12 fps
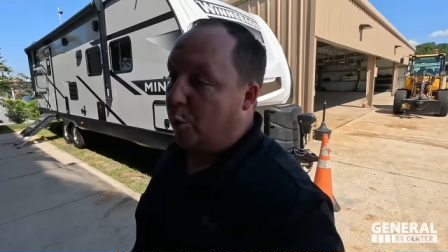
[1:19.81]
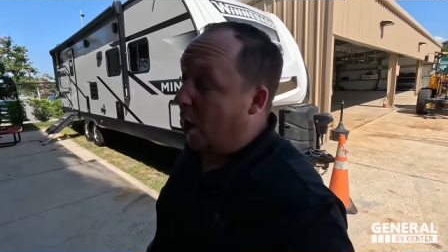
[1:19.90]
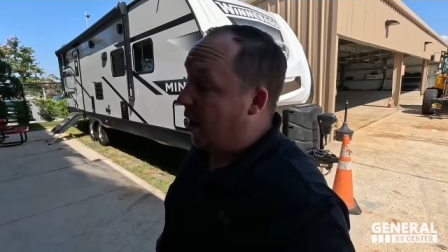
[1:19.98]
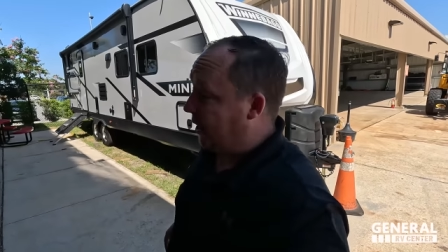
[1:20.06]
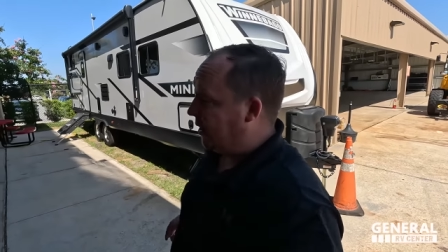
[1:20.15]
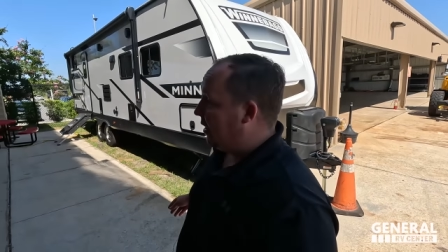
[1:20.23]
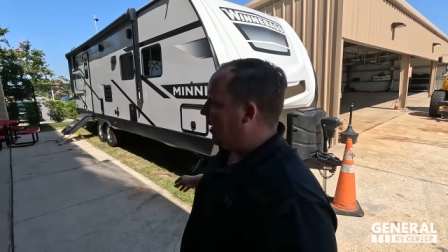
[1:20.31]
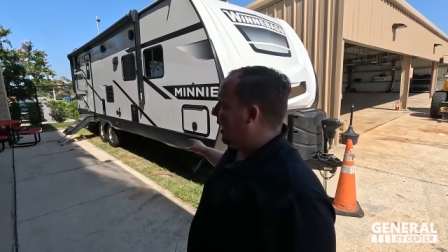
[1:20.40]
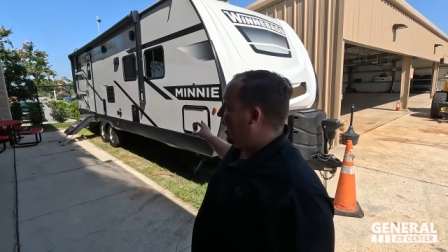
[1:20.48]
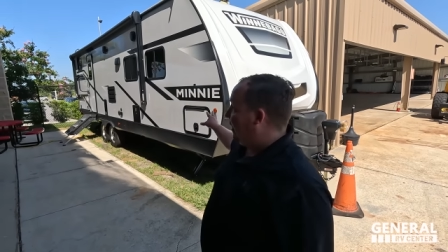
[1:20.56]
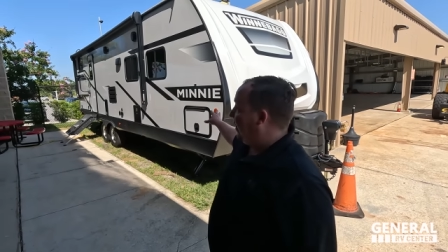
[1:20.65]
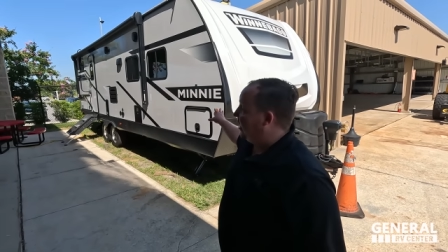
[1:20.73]
One,
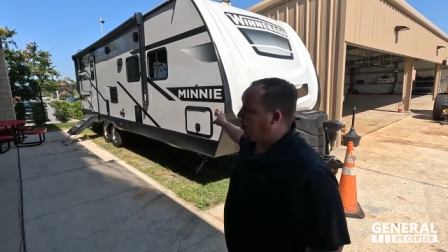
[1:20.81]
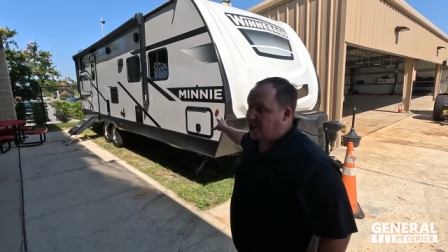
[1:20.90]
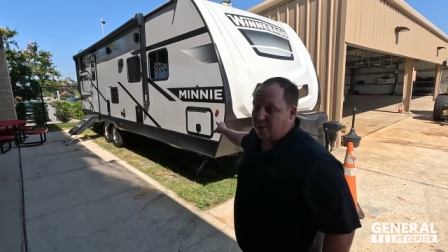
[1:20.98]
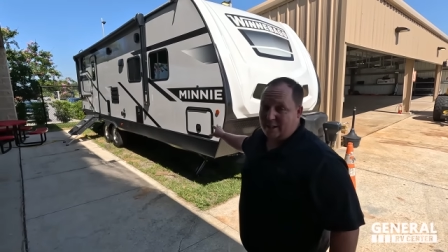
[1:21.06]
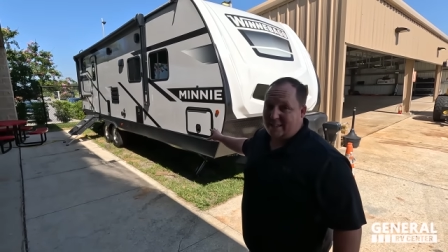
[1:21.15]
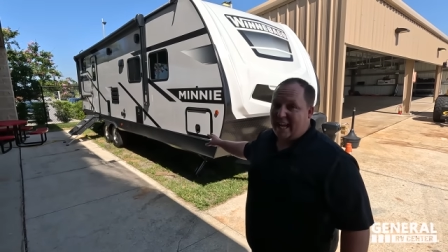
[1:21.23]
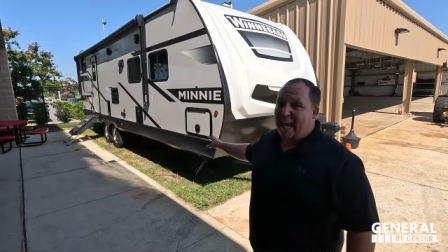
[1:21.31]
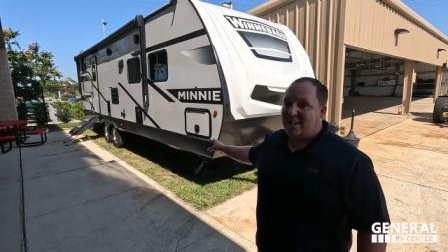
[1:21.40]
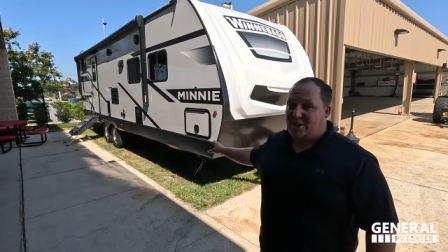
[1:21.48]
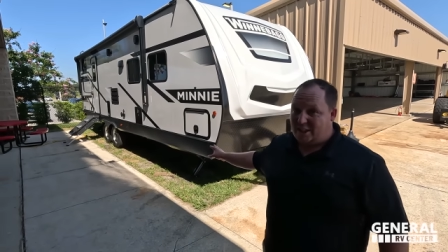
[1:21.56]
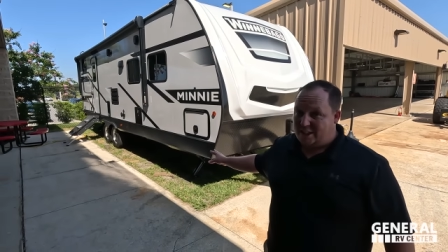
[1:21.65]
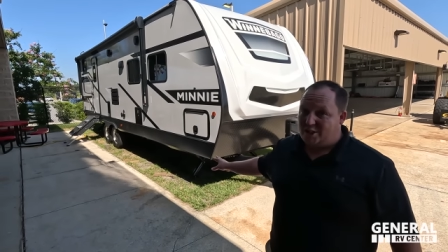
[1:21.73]
this unit's
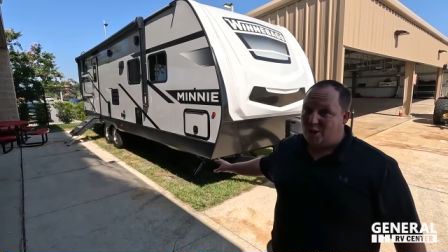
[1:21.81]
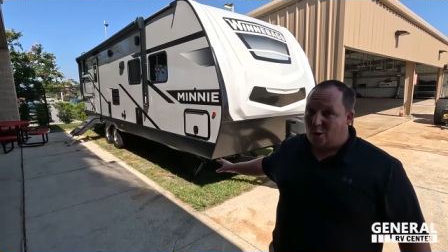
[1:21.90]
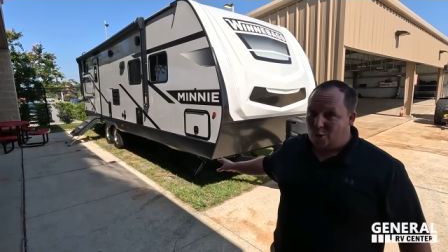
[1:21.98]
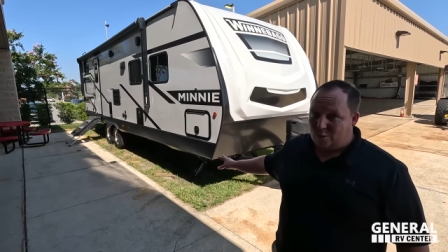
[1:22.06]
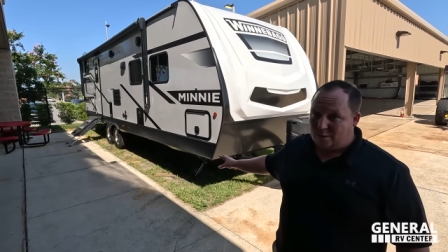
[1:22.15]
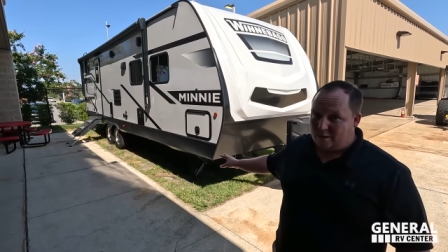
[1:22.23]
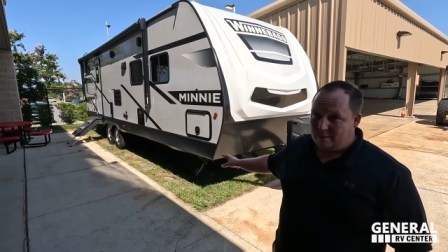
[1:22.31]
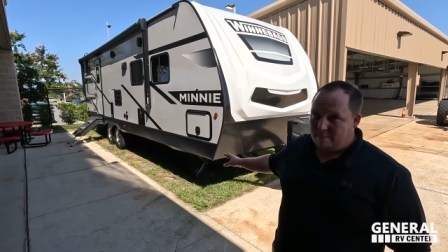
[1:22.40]
actually sold.